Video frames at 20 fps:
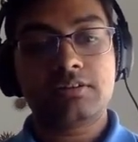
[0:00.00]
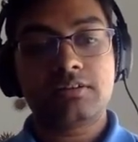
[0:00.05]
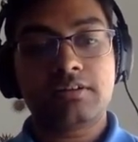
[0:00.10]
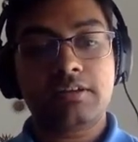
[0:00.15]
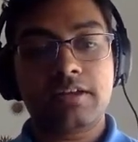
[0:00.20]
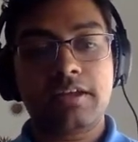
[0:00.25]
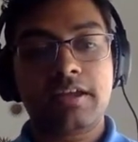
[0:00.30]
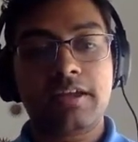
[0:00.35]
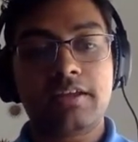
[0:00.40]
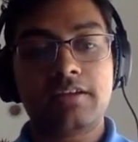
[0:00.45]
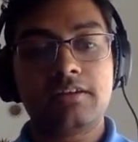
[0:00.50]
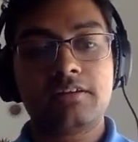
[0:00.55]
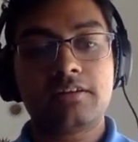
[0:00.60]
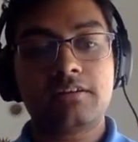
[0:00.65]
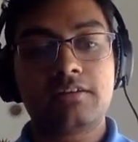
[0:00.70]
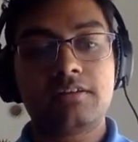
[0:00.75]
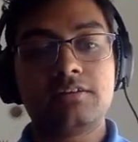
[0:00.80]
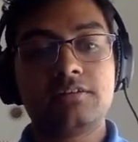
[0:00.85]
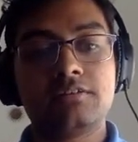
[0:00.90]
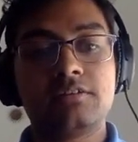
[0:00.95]
And
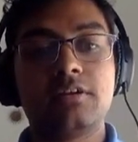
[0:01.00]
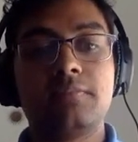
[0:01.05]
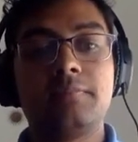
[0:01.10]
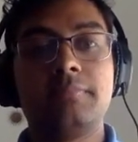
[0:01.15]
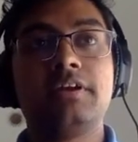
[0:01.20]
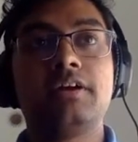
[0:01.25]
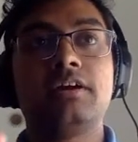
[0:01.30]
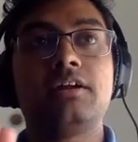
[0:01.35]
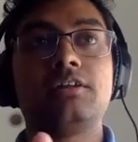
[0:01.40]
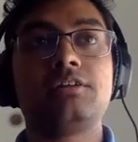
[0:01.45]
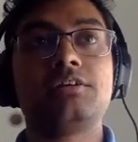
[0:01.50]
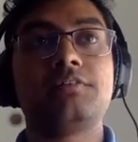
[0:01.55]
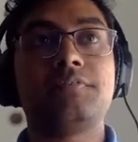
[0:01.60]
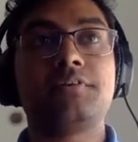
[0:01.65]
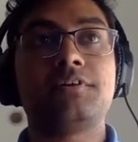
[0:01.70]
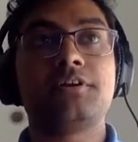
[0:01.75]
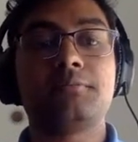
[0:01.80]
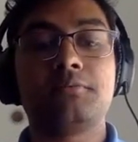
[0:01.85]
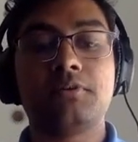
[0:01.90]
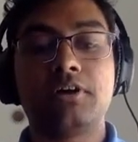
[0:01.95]
this is going to be another
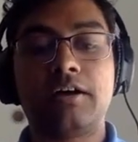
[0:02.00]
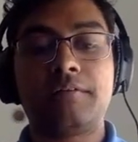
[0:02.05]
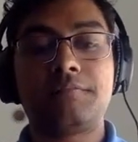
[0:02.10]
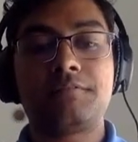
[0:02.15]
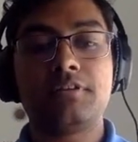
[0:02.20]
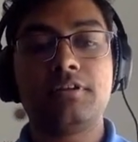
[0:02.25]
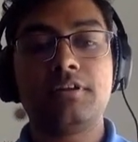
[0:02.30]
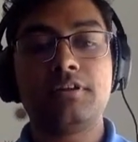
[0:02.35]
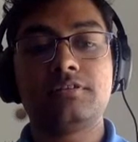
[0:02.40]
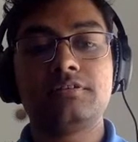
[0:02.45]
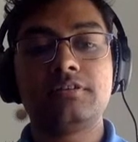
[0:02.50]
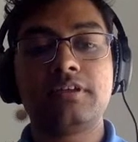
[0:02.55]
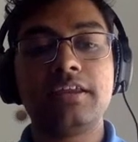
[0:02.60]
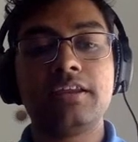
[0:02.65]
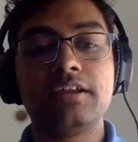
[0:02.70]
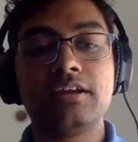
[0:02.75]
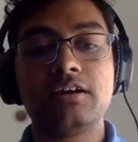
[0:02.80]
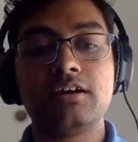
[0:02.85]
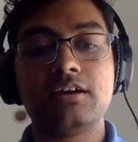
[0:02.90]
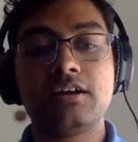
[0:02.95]
variable after this,
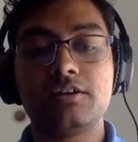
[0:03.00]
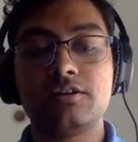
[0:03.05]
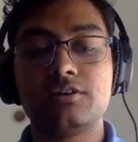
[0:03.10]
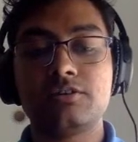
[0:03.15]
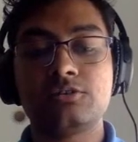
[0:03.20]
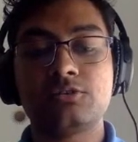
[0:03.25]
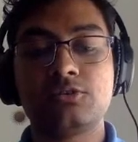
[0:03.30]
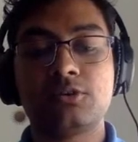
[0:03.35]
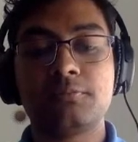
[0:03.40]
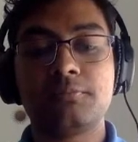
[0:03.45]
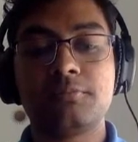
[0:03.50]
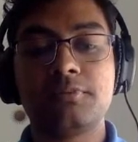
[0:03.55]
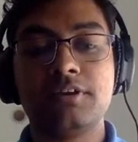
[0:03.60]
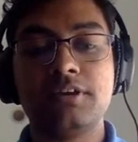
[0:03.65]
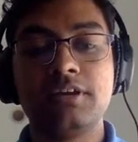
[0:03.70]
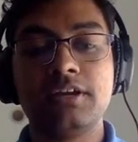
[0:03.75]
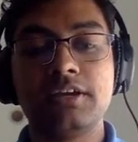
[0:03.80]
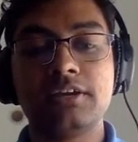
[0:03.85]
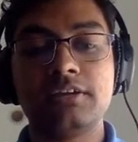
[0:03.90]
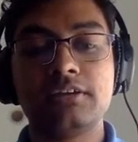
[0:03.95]
data underscore
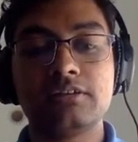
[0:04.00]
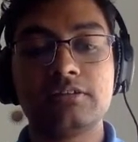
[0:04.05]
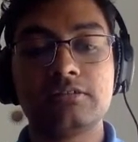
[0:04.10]
predict